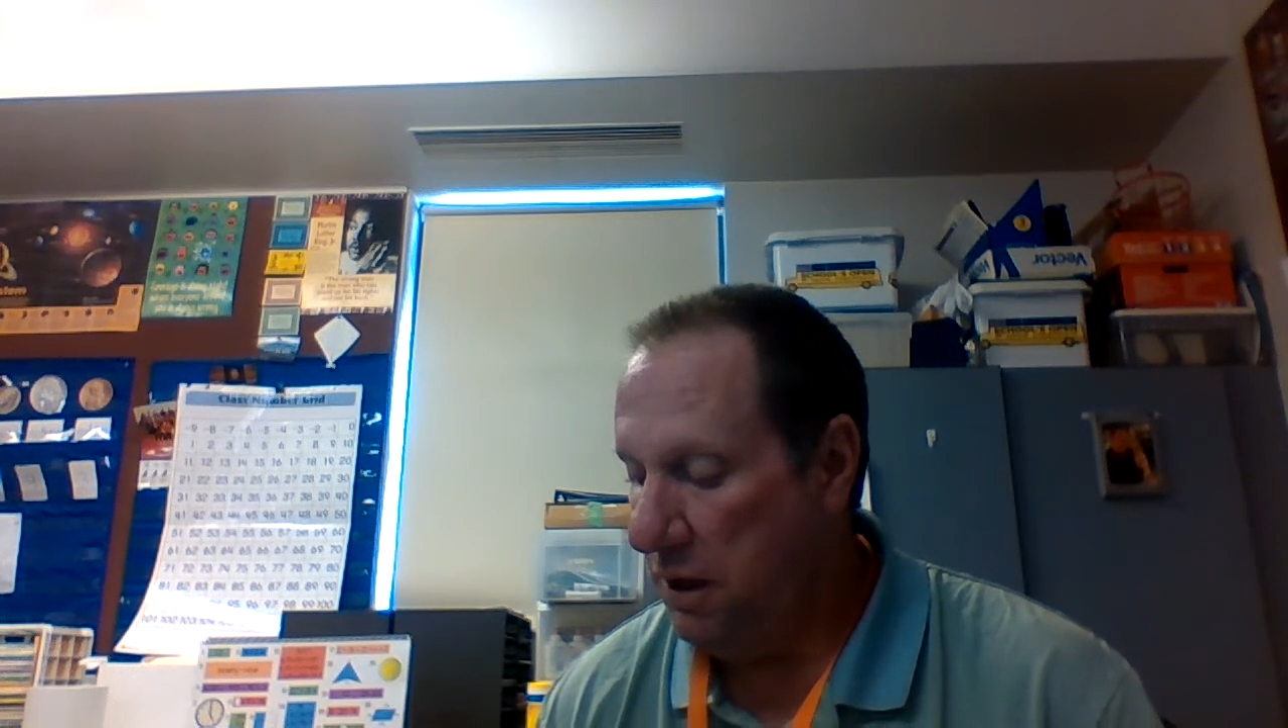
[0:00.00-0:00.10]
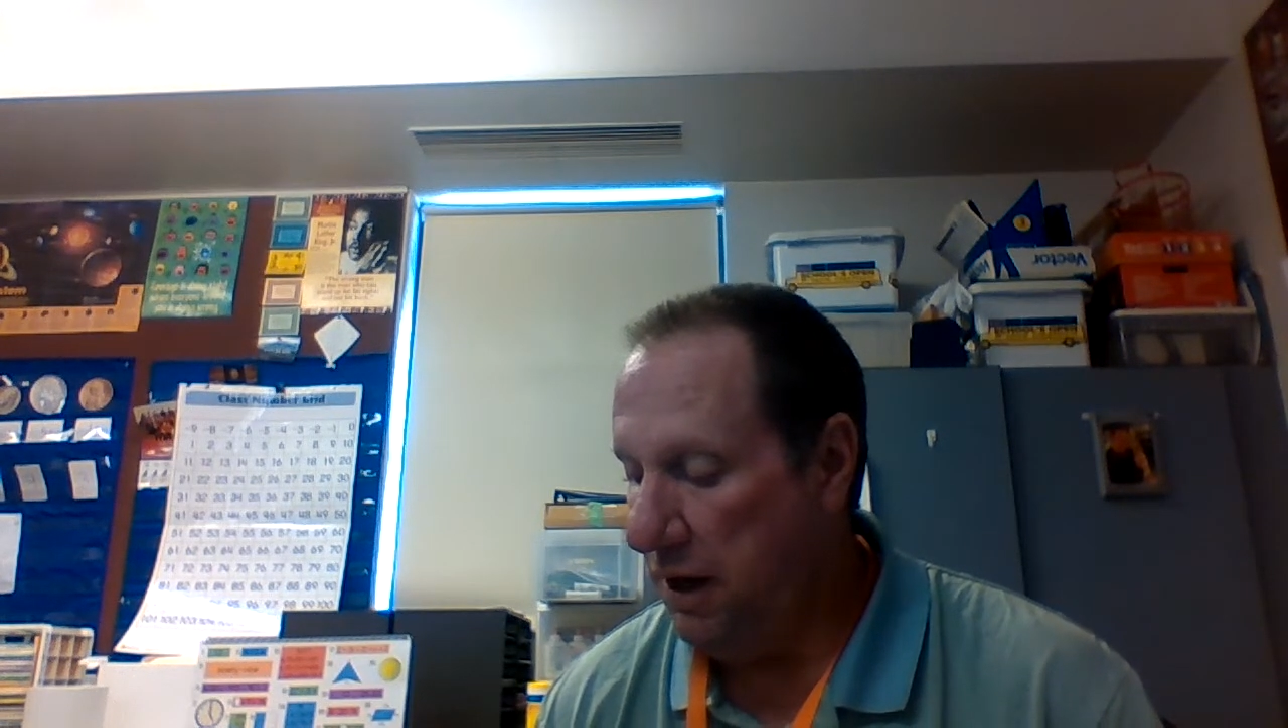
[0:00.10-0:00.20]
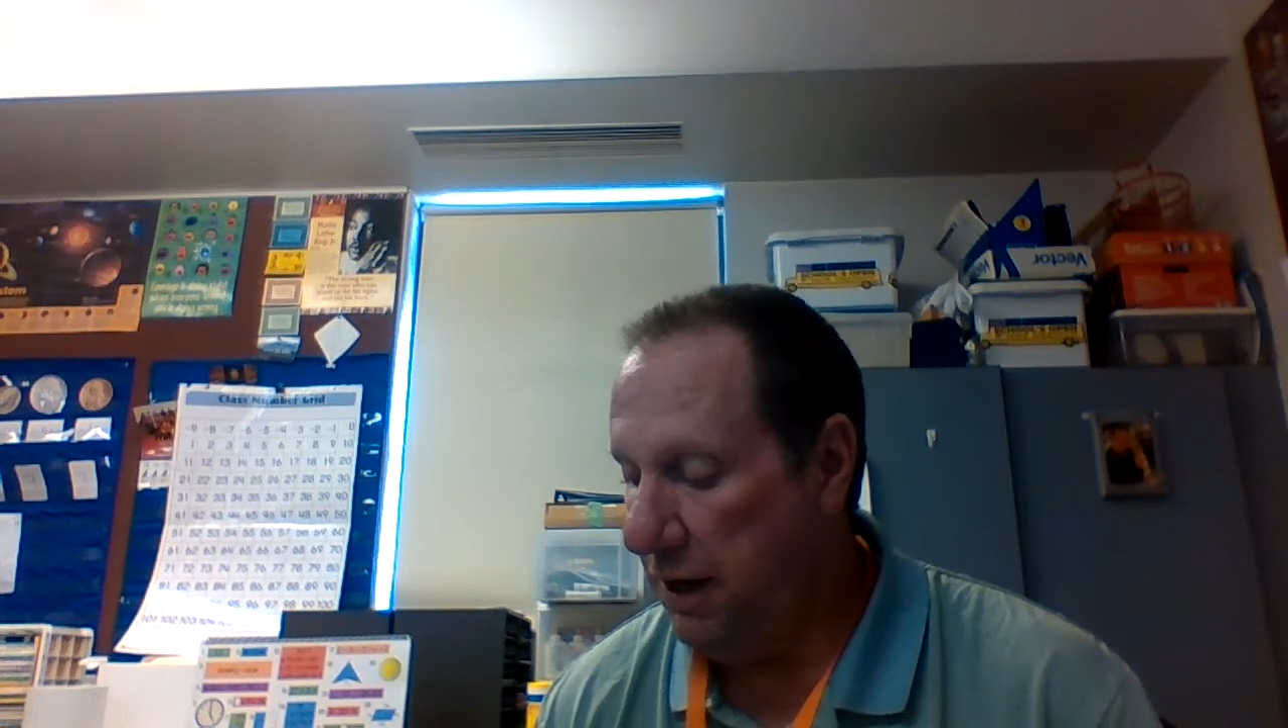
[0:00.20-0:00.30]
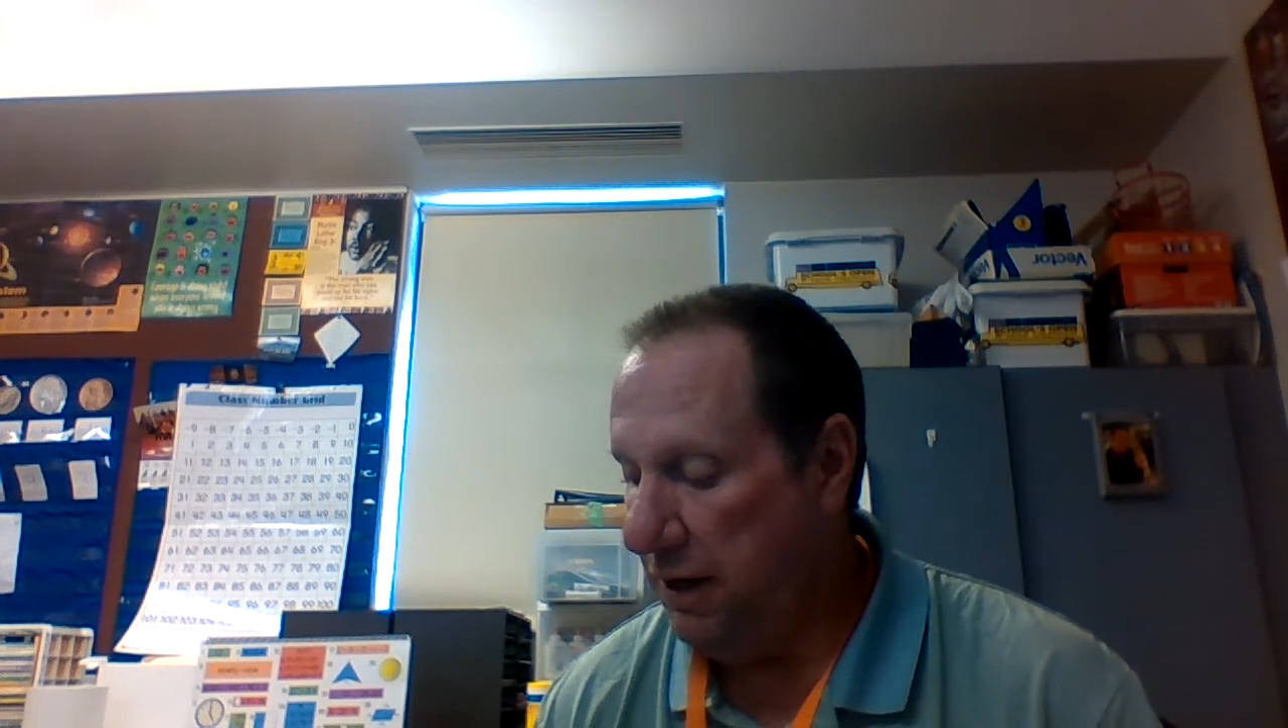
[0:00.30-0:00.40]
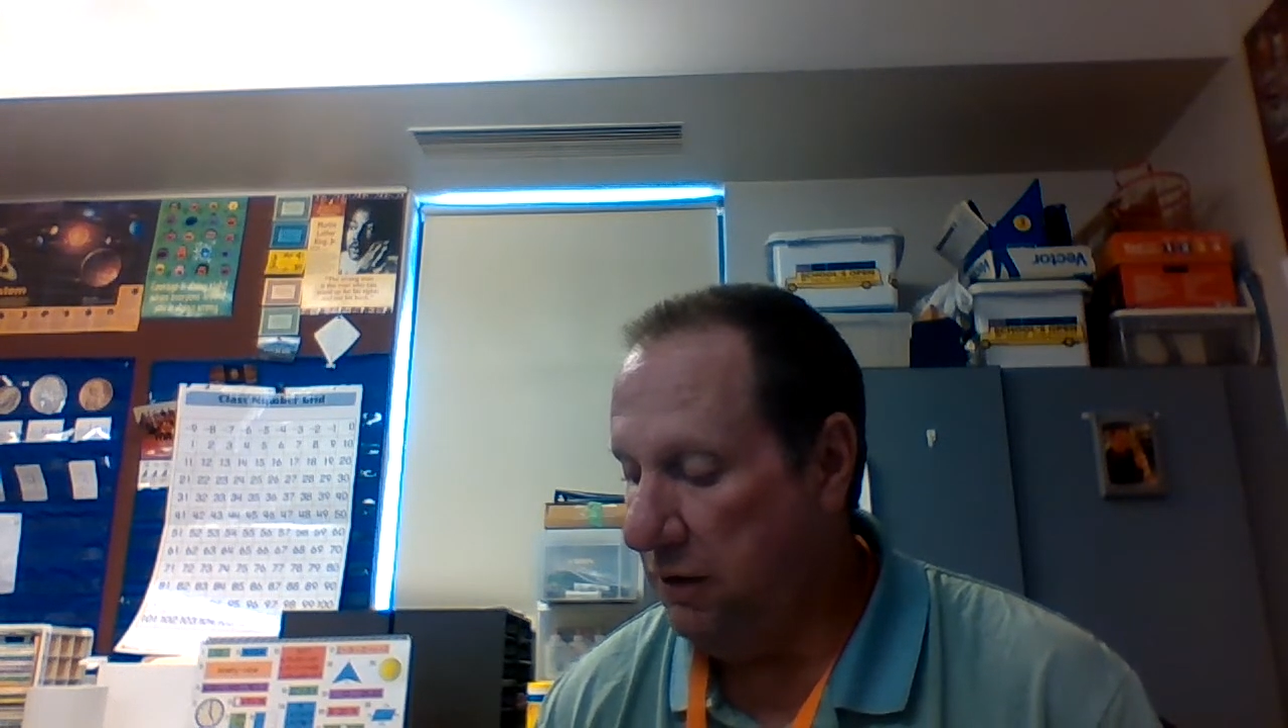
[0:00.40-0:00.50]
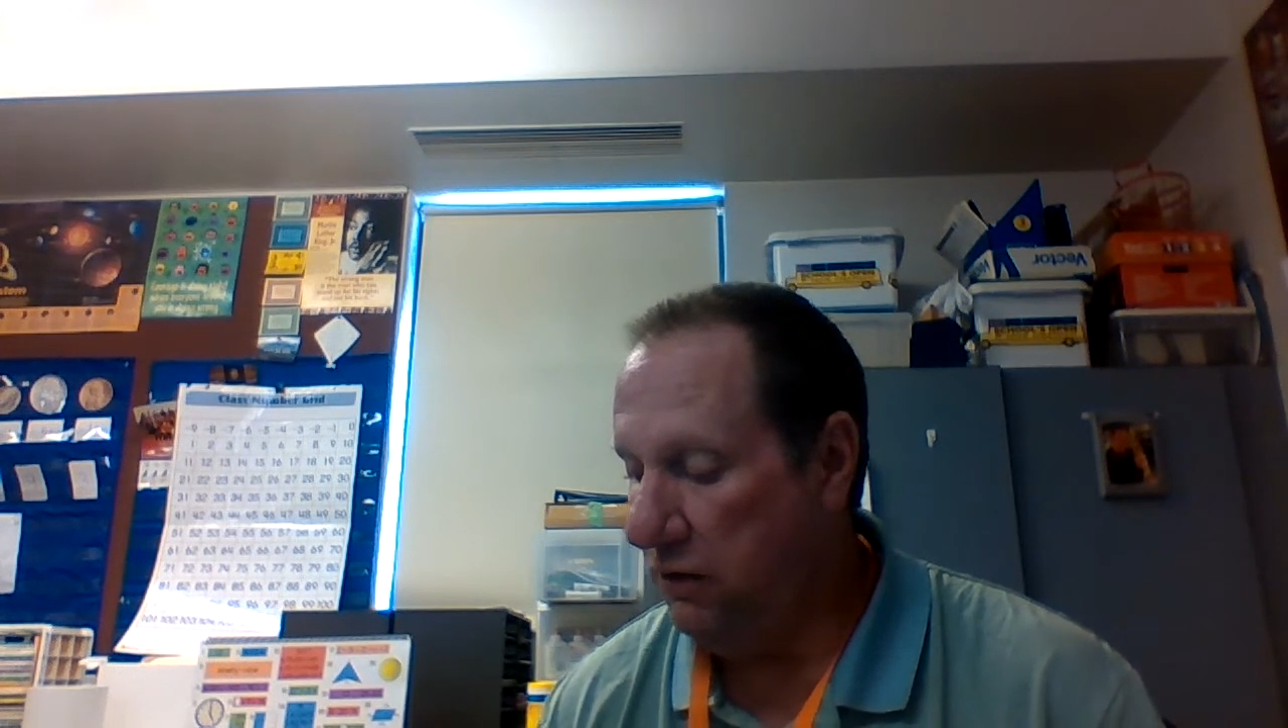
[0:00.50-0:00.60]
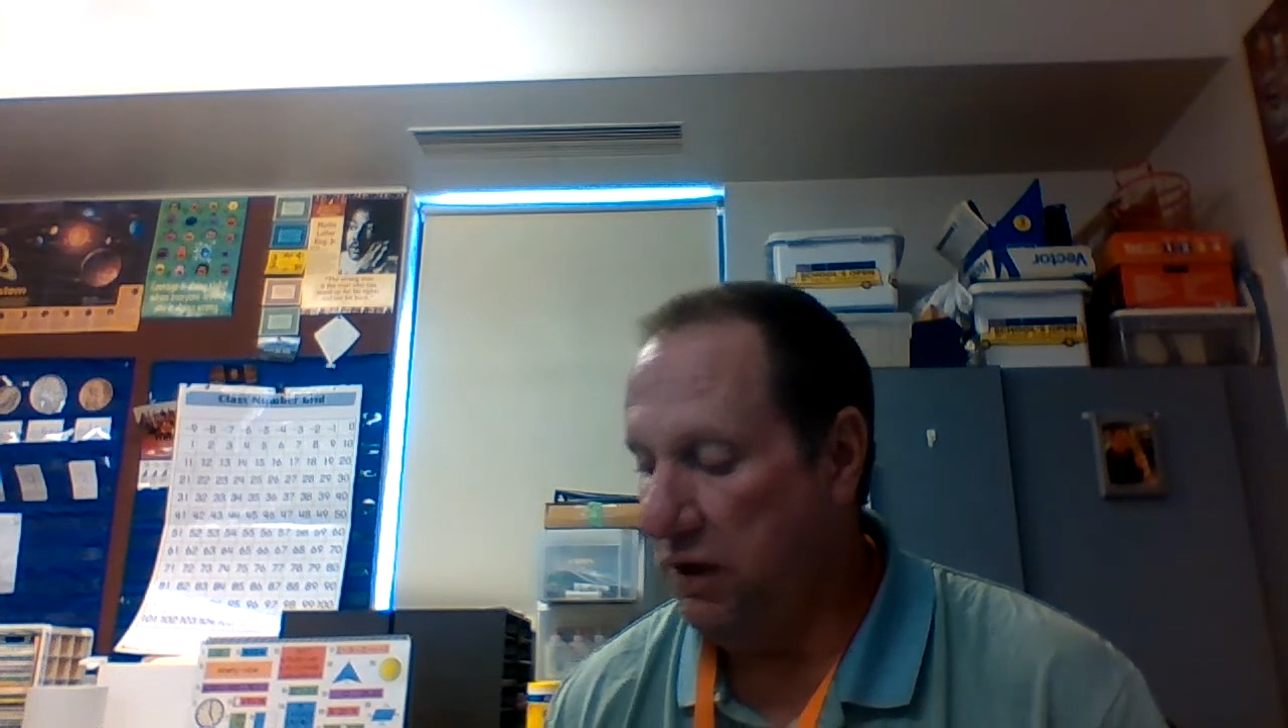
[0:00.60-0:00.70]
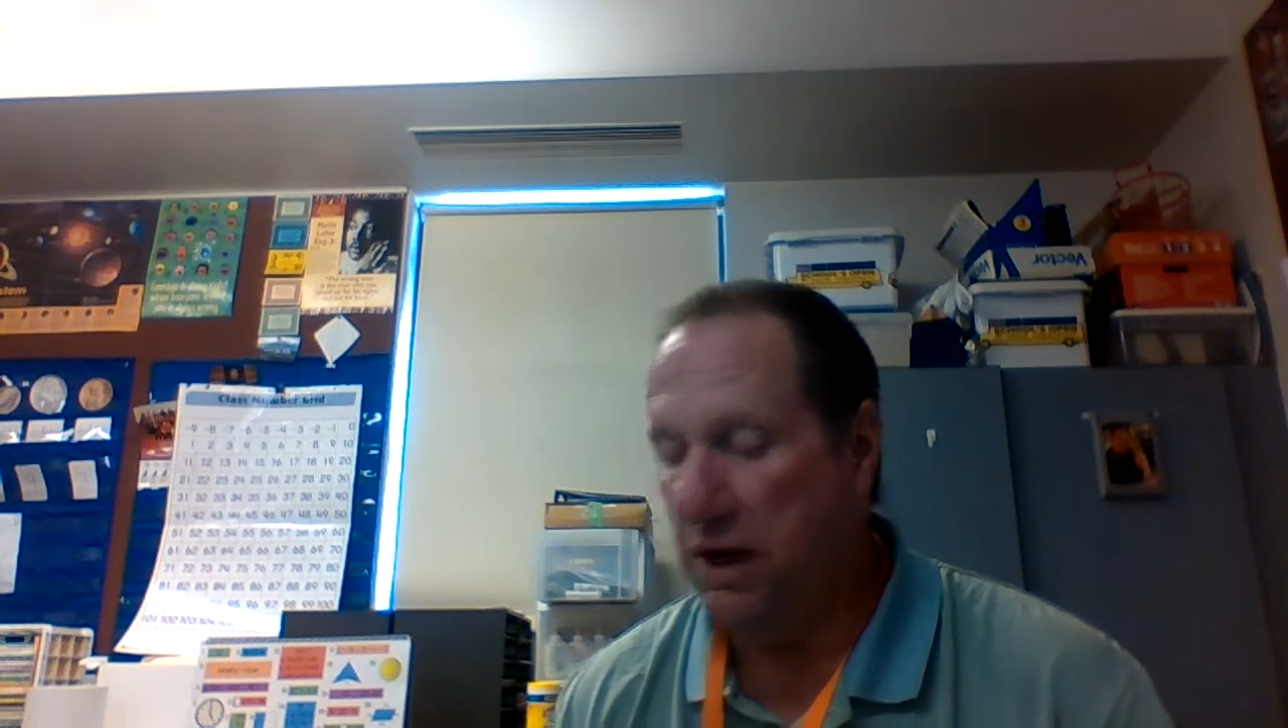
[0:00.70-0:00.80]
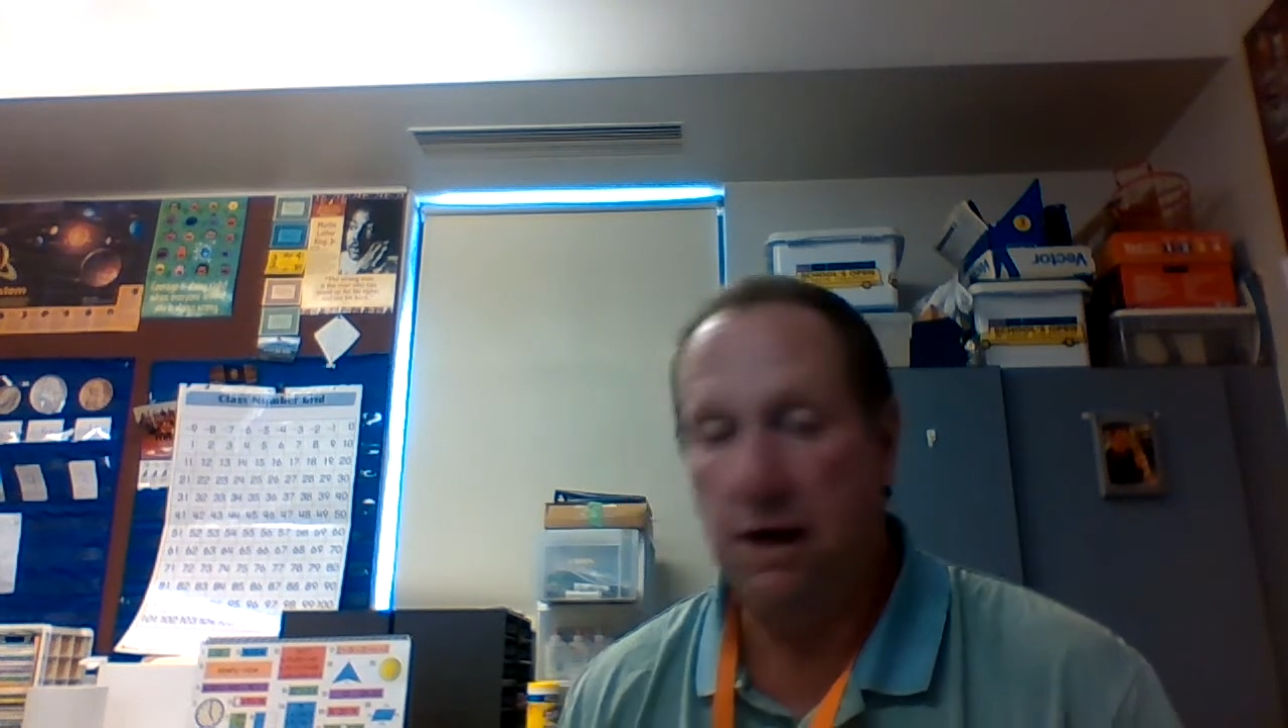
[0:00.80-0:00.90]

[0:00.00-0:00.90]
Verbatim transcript: And the